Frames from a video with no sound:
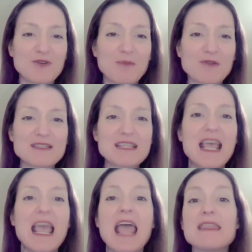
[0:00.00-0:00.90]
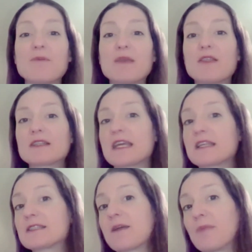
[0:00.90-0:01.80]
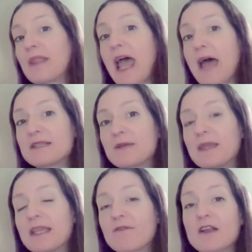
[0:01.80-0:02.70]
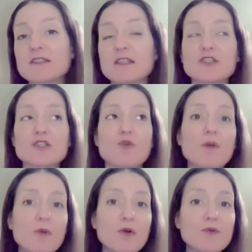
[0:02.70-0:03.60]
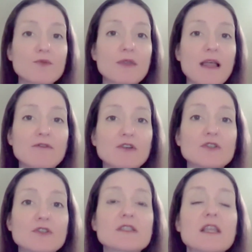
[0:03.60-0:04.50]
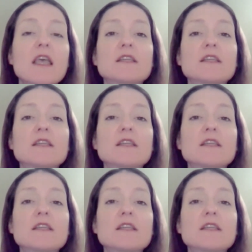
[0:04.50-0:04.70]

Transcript: hormones. And then we looked at some labs that we can run, such as hormone levels,